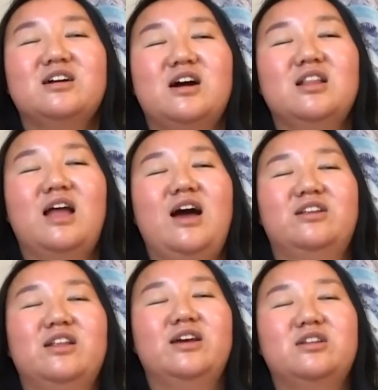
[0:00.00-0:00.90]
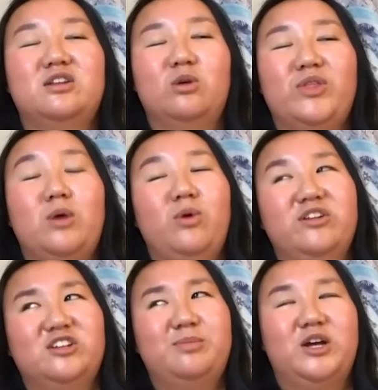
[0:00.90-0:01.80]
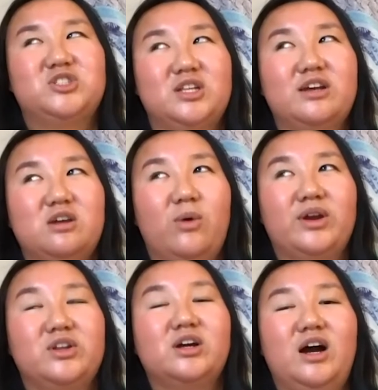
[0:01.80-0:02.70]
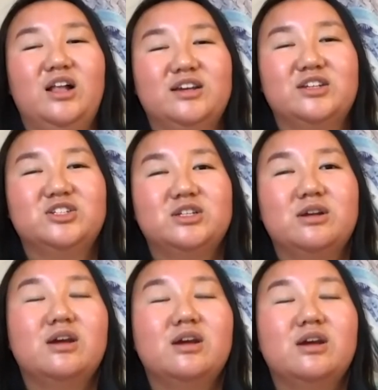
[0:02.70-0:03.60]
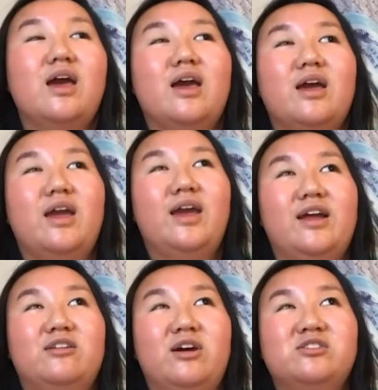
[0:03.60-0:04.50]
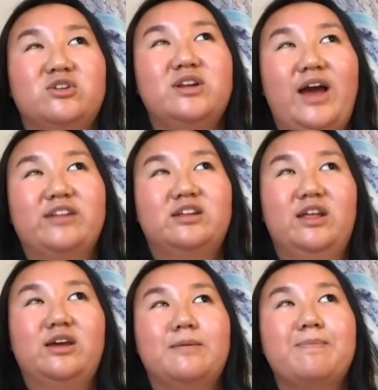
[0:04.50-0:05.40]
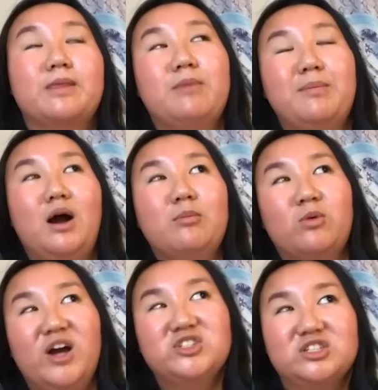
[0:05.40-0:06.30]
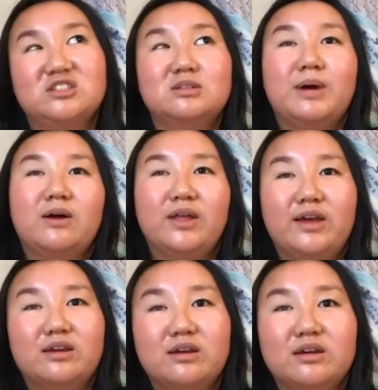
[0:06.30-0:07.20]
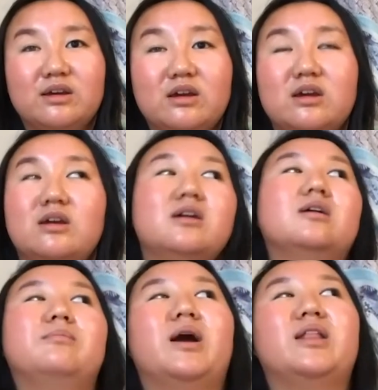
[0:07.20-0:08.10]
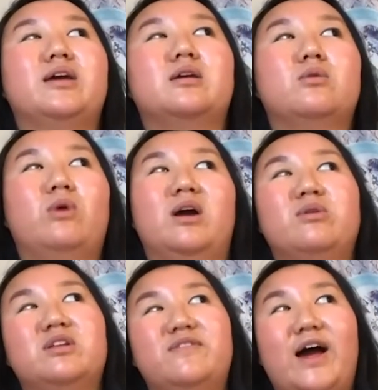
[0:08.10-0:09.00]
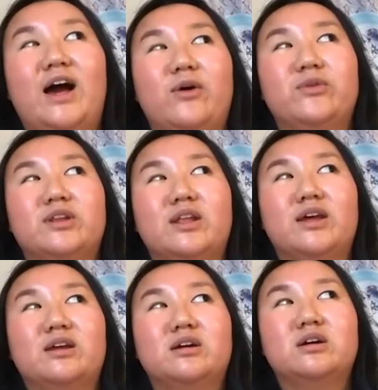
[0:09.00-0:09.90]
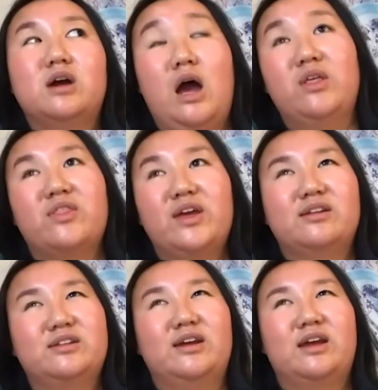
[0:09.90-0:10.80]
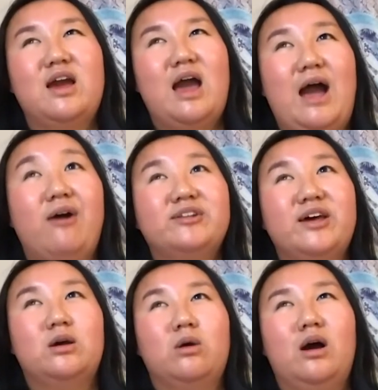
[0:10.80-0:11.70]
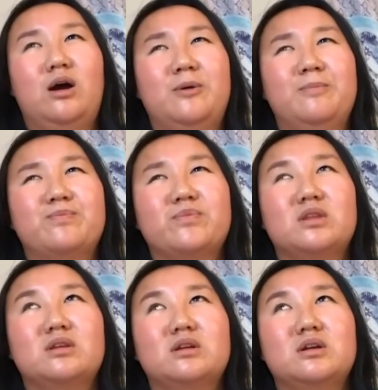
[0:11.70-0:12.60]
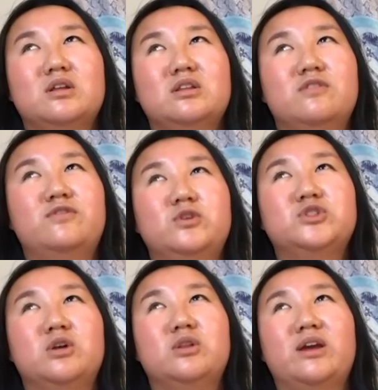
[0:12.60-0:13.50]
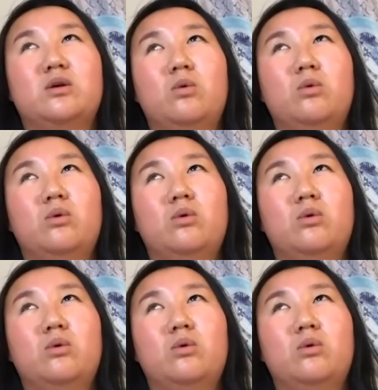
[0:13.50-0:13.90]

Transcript: a lot to like deal with at once, especially like going into college. And so I started asking like my mom questions about like my like where I was found and like other things. Like I was at a the Fuzhou like